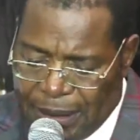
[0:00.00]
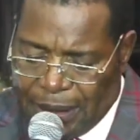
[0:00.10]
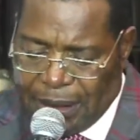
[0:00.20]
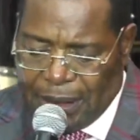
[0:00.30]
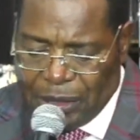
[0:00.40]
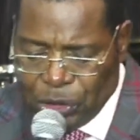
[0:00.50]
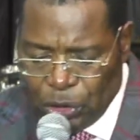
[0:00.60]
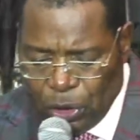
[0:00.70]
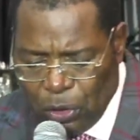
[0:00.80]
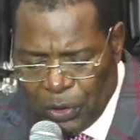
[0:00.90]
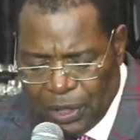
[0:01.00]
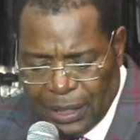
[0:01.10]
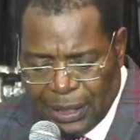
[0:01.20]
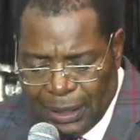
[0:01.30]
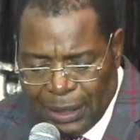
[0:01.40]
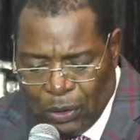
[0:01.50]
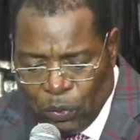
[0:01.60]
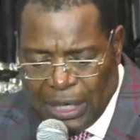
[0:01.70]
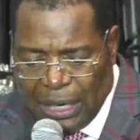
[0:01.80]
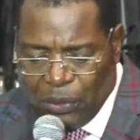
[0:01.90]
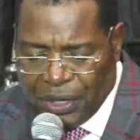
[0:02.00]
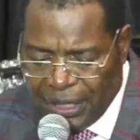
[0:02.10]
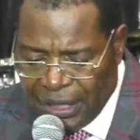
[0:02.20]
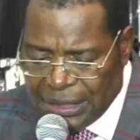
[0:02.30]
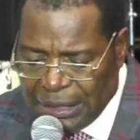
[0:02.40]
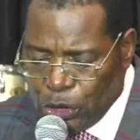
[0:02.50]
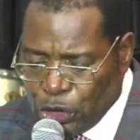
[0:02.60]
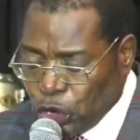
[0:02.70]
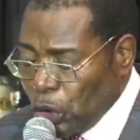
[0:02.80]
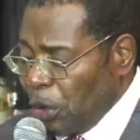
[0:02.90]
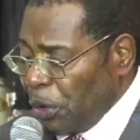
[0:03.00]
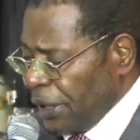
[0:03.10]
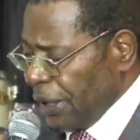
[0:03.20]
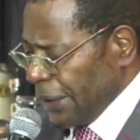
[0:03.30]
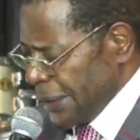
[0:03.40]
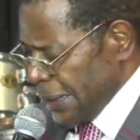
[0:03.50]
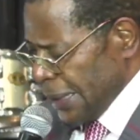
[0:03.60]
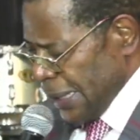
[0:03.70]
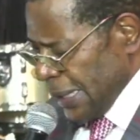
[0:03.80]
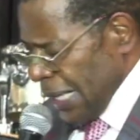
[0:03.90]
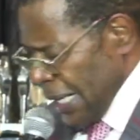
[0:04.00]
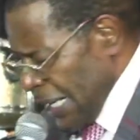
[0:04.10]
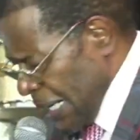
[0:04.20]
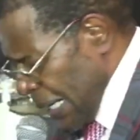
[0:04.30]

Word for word: And so we, we now read our story uh,